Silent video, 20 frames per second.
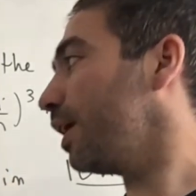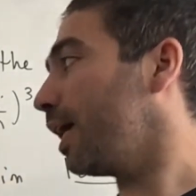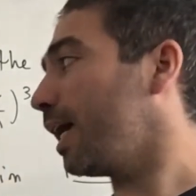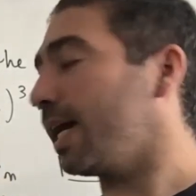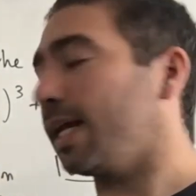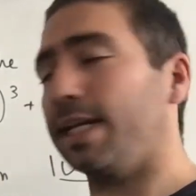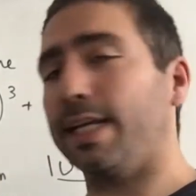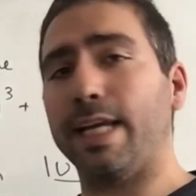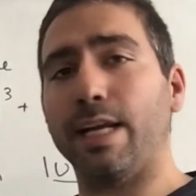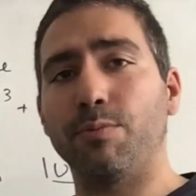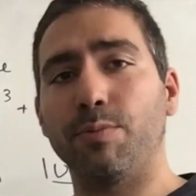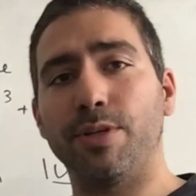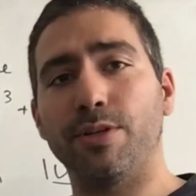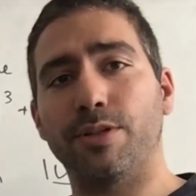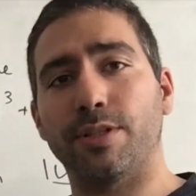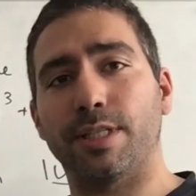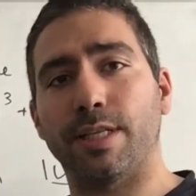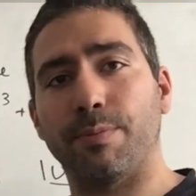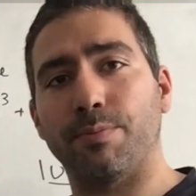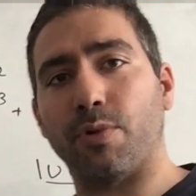And again, we use
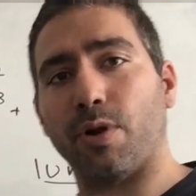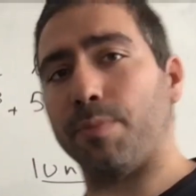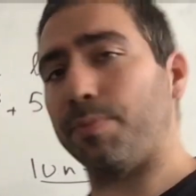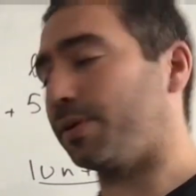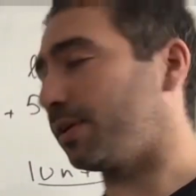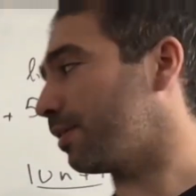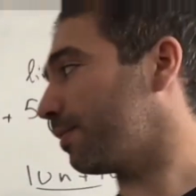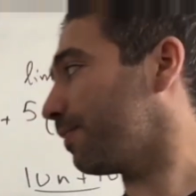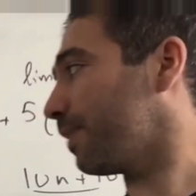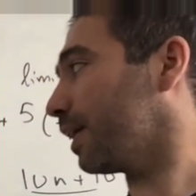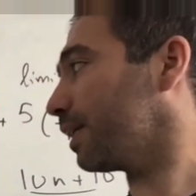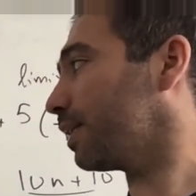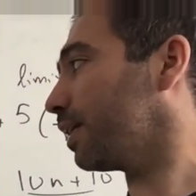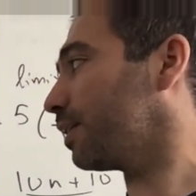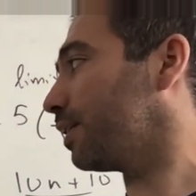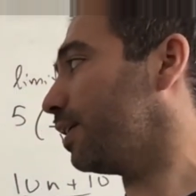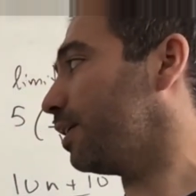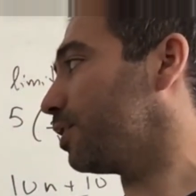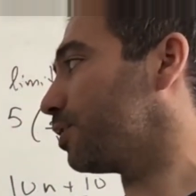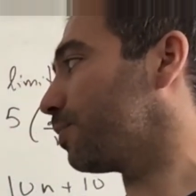the same property. The fact that
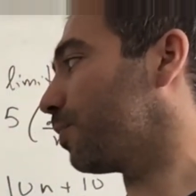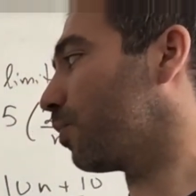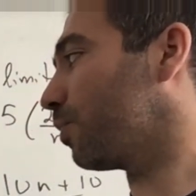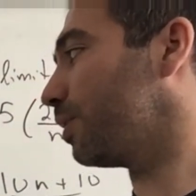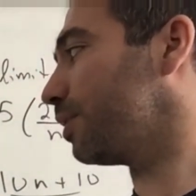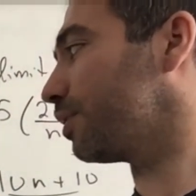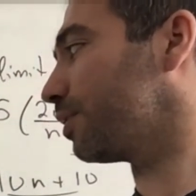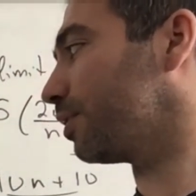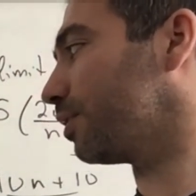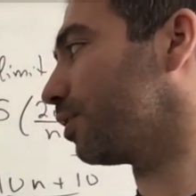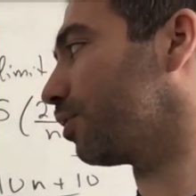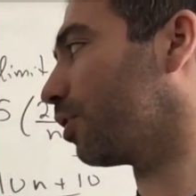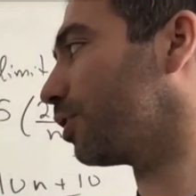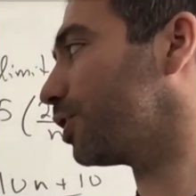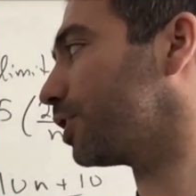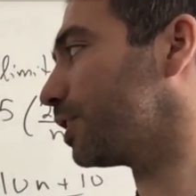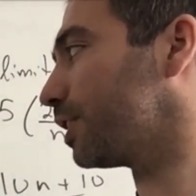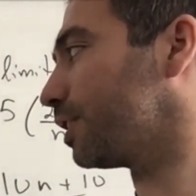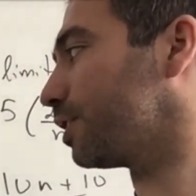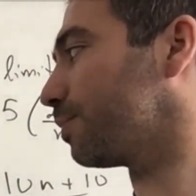the
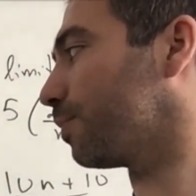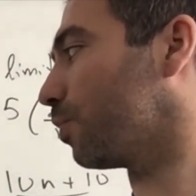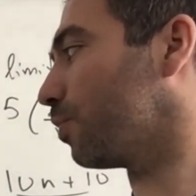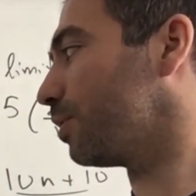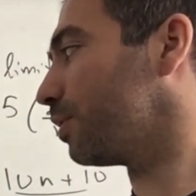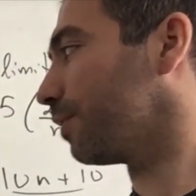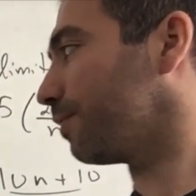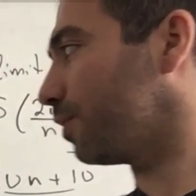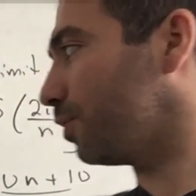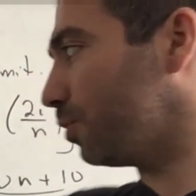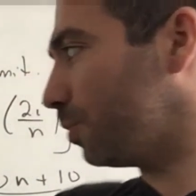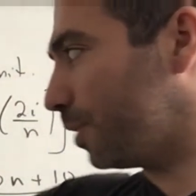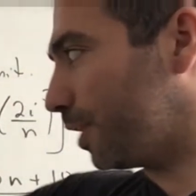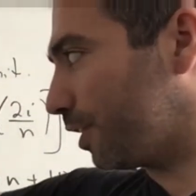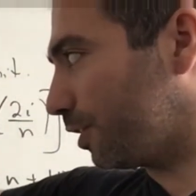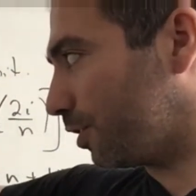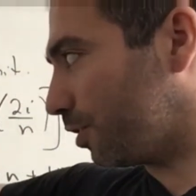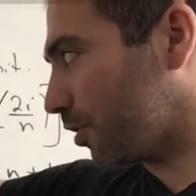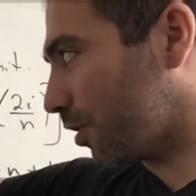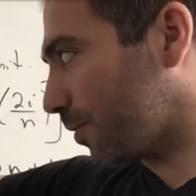largest exponent of the numerator
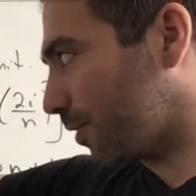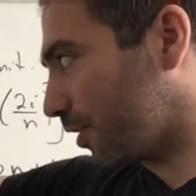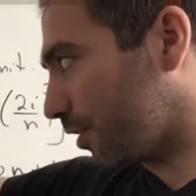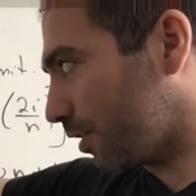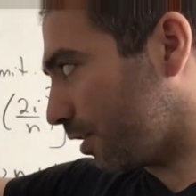and denominator